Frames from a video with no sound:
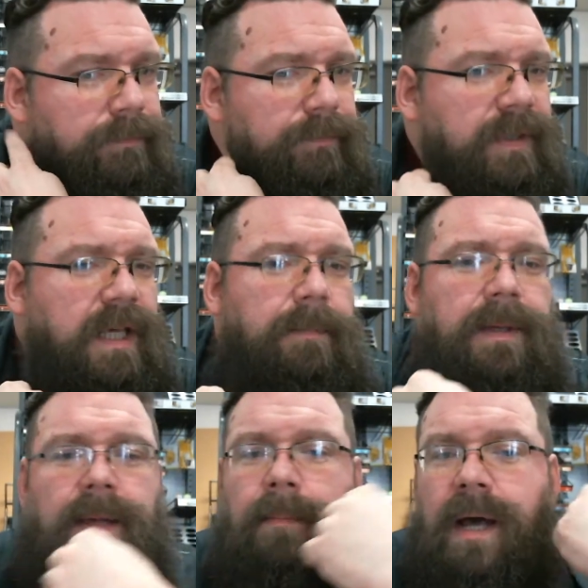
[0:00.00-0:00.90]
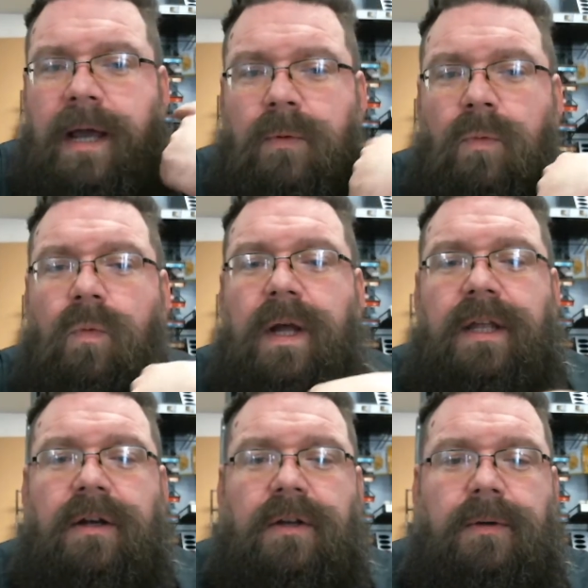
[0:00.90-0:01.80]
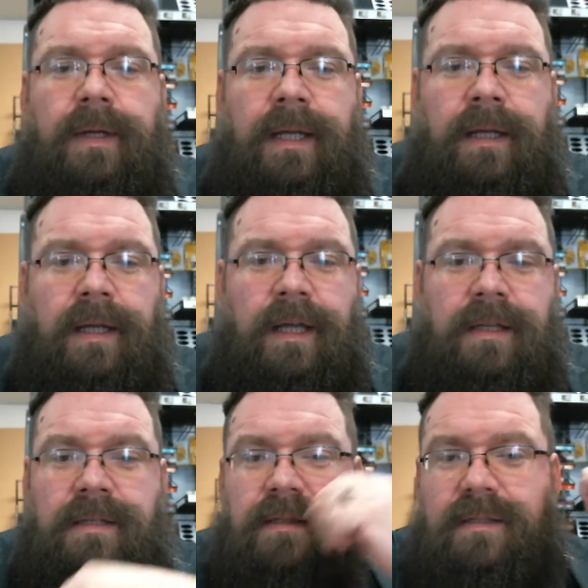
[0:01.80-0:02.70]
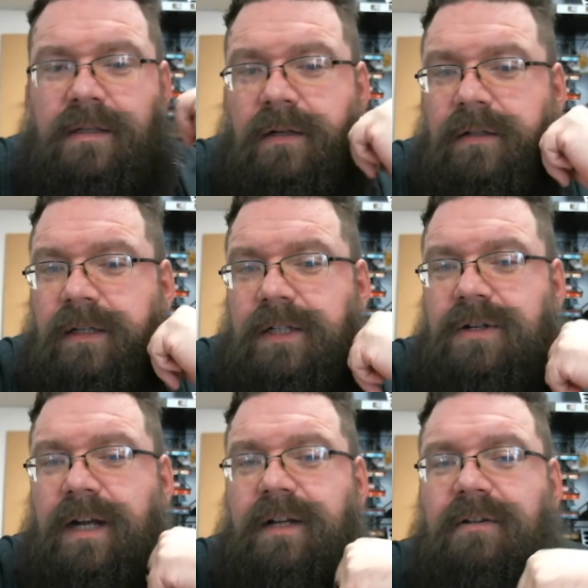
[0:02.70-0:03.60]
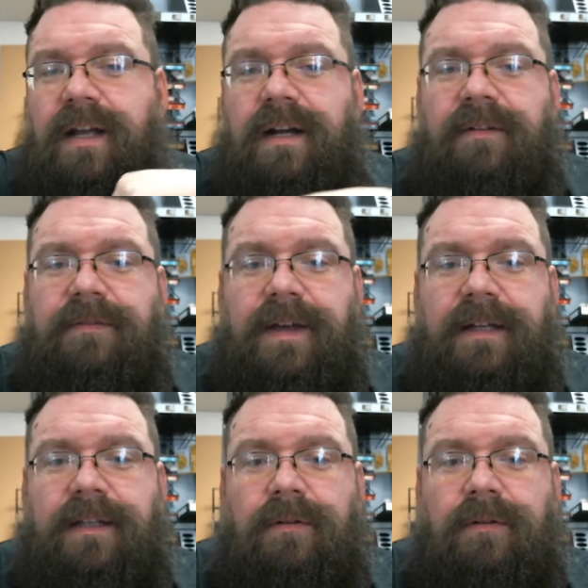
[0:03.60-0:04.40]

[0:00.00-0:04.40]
Keeping in mind what you're doing is you're literally trying to create an effect,